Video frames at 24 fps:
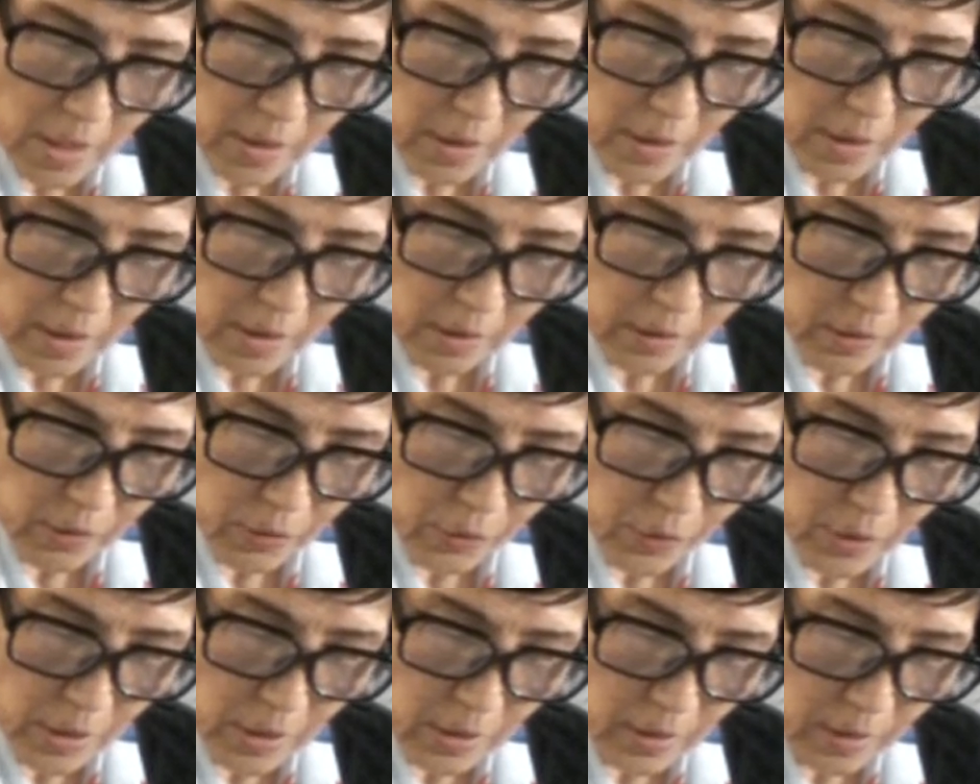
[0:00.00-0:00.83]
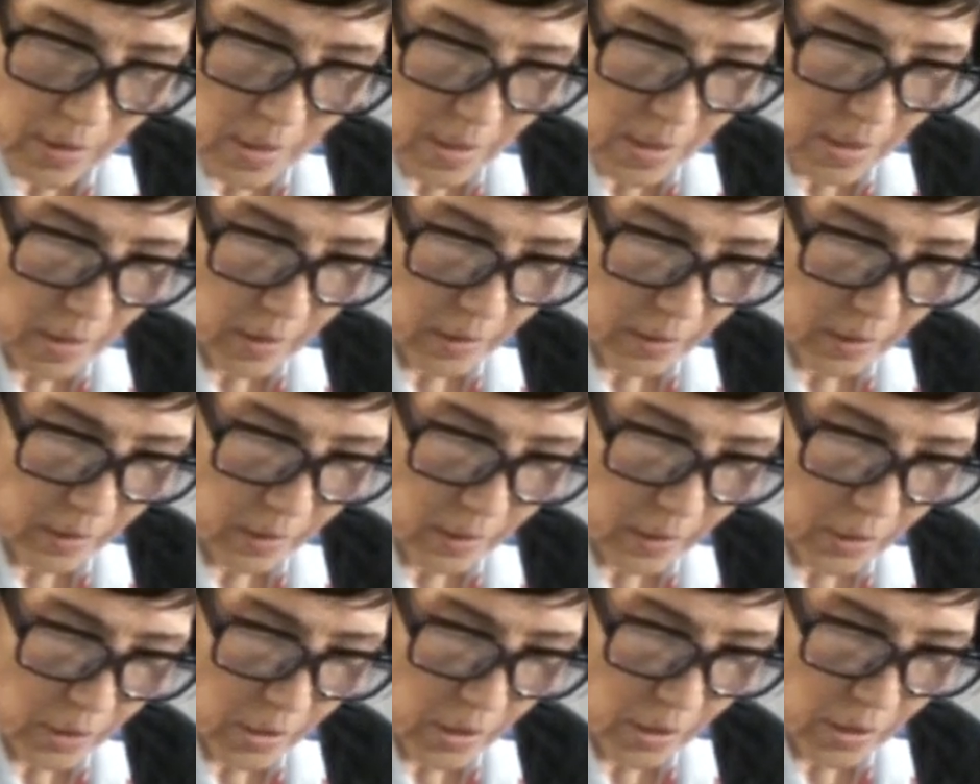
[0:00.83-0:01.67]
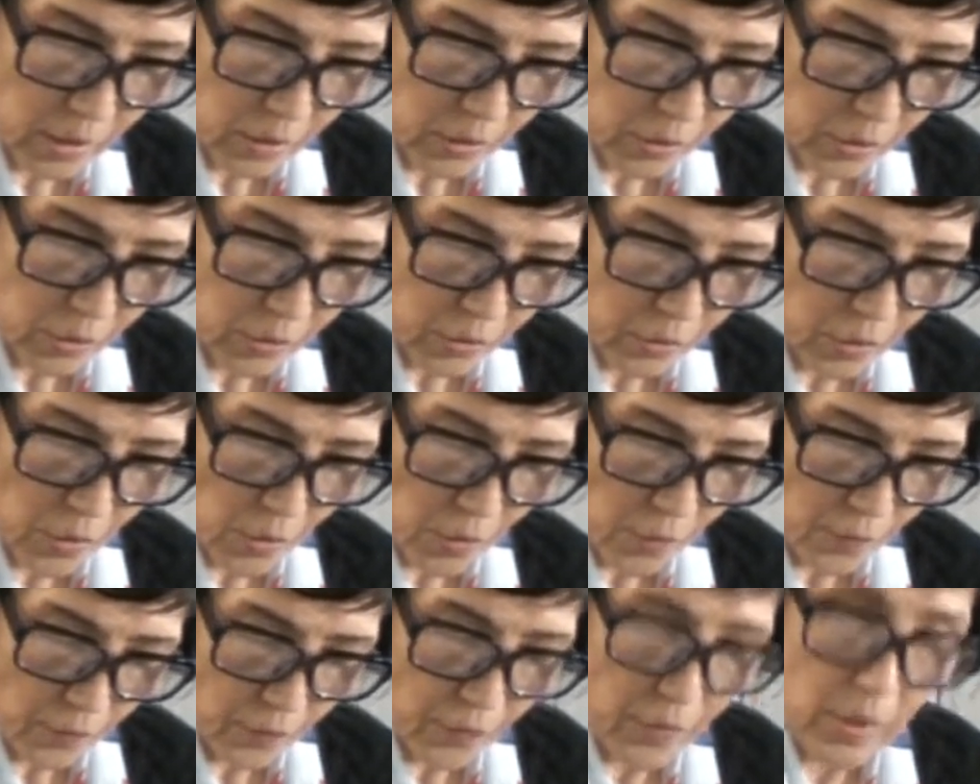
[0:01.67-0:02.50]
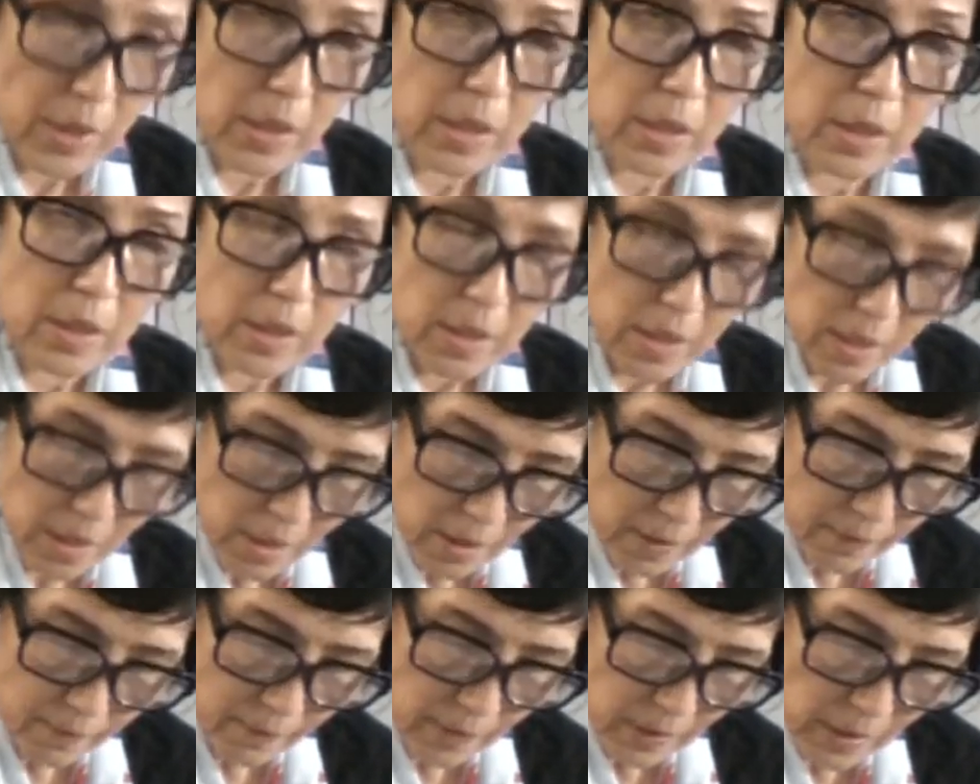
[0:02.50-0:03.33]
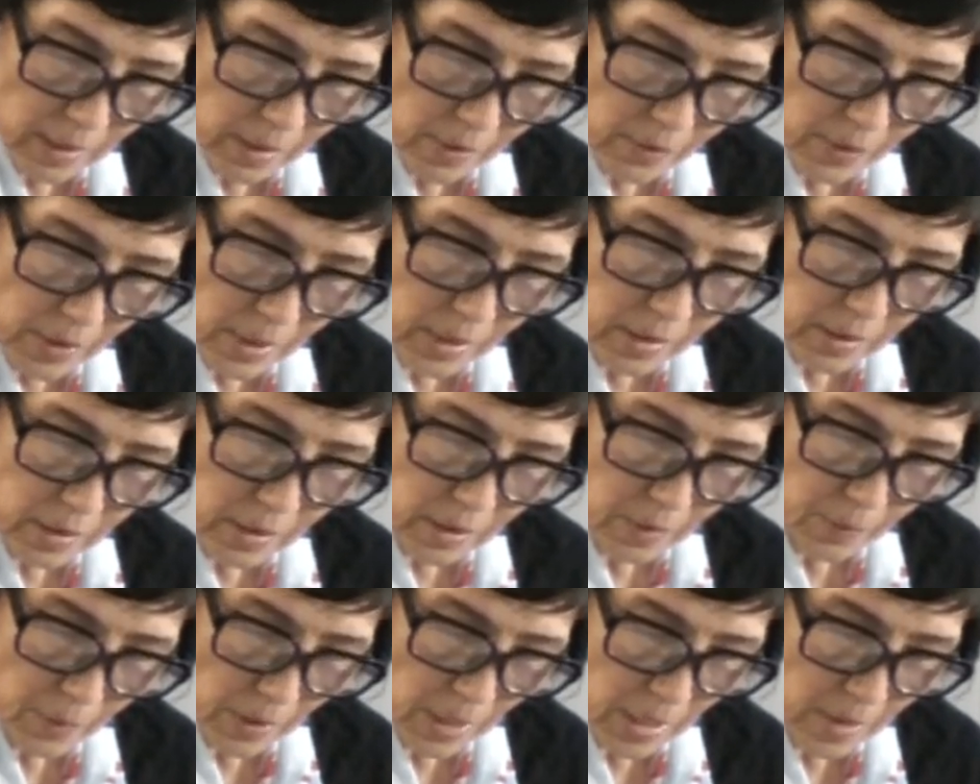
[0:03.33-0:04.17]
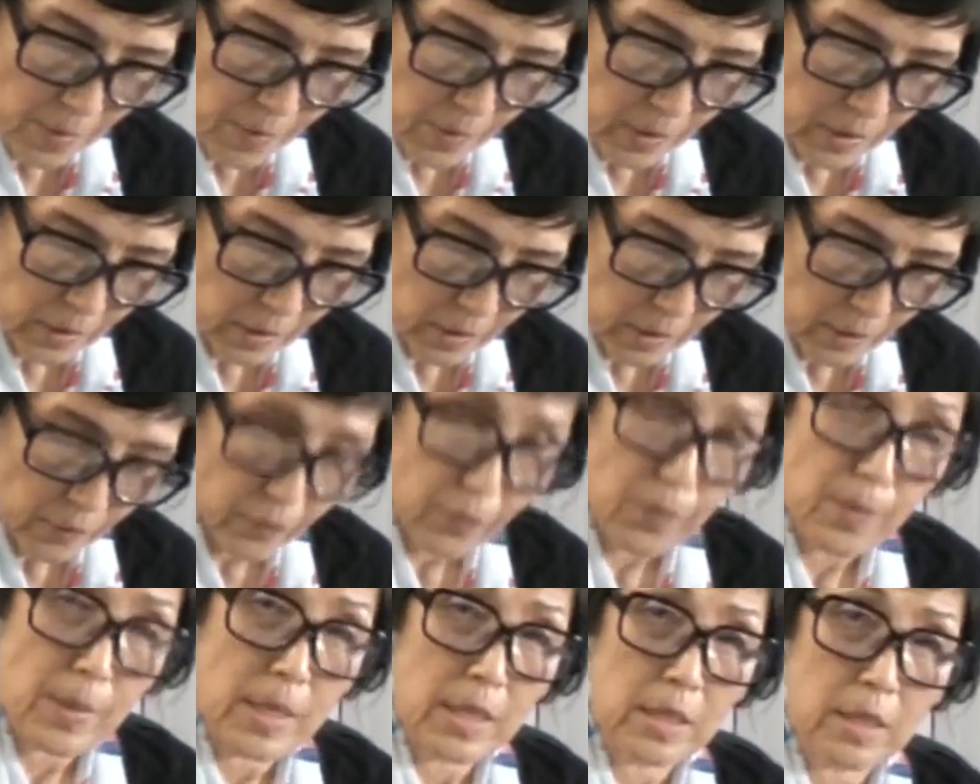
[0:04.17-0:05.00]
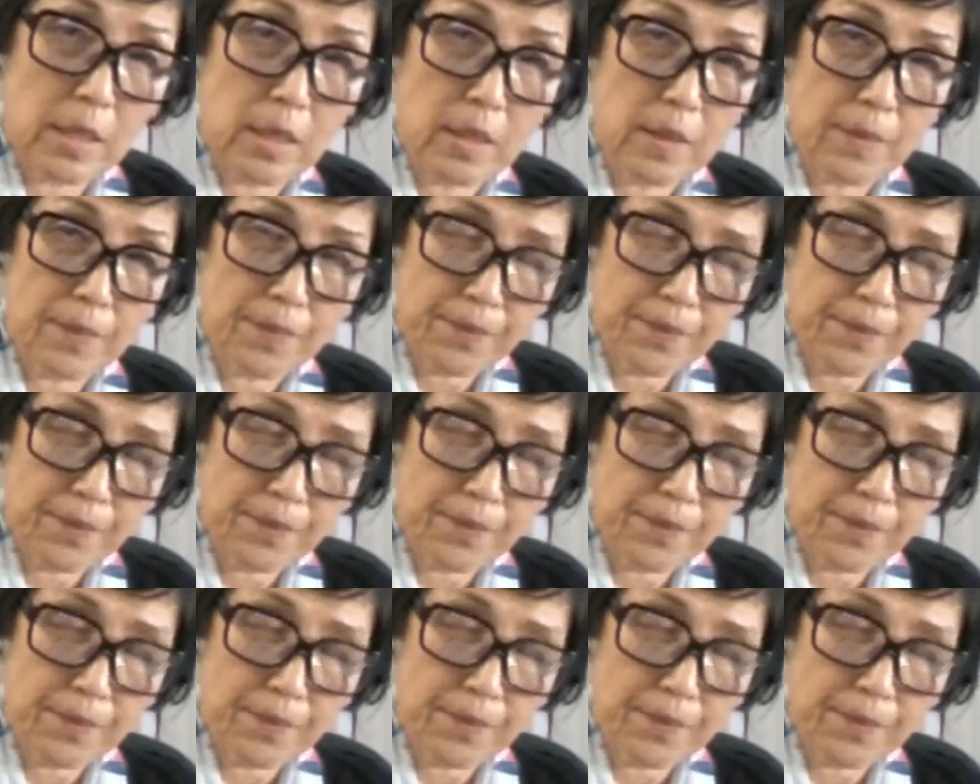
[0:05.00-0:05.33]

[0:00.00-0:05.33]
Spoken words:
these three things, she is to go free, without any payment of money.